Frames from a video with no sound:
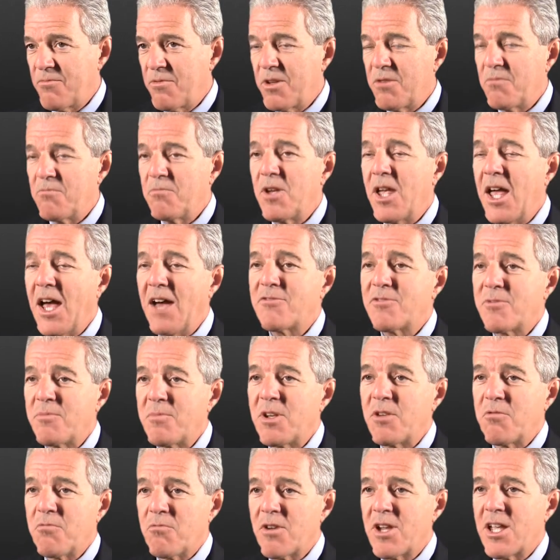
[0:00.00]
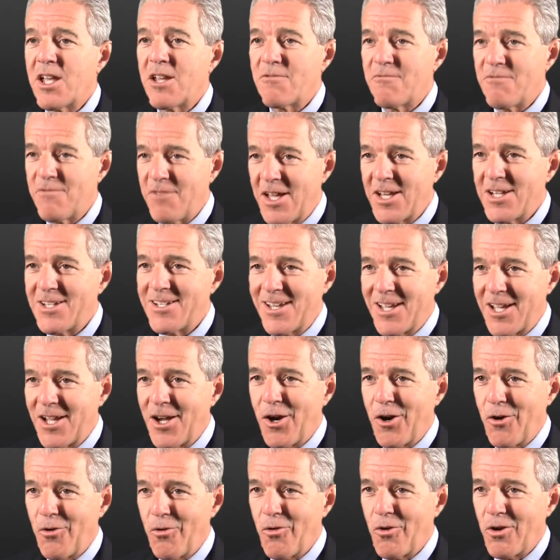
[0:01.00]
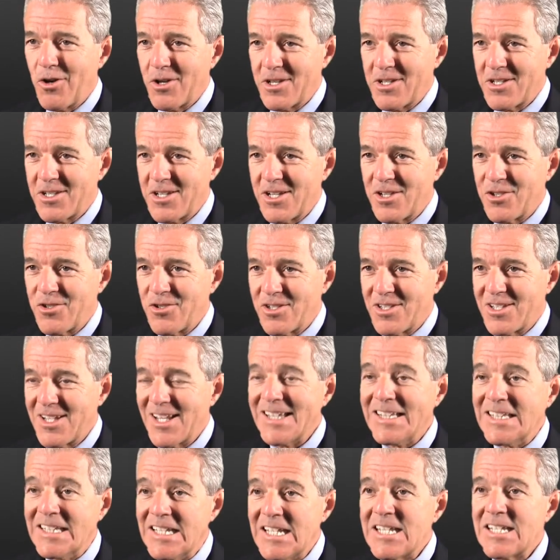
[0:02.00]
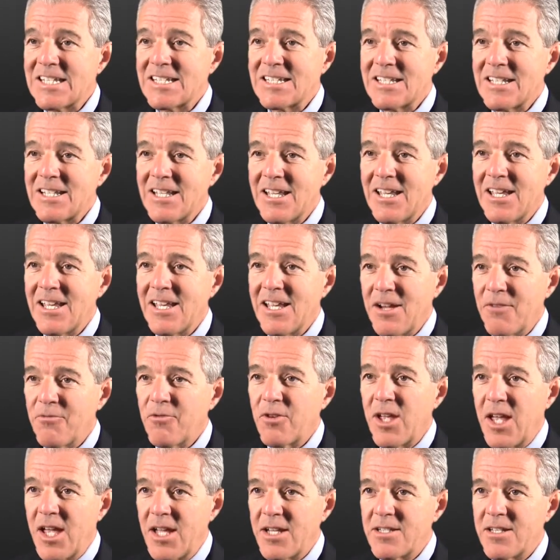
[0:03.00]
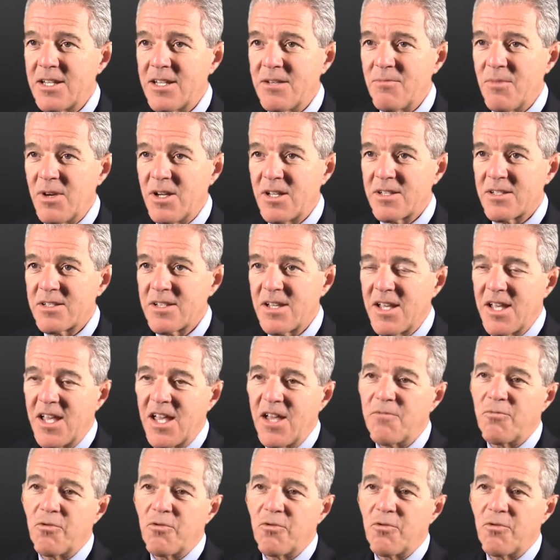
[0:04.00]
we have to be reinventing our organizations at least every 18 months.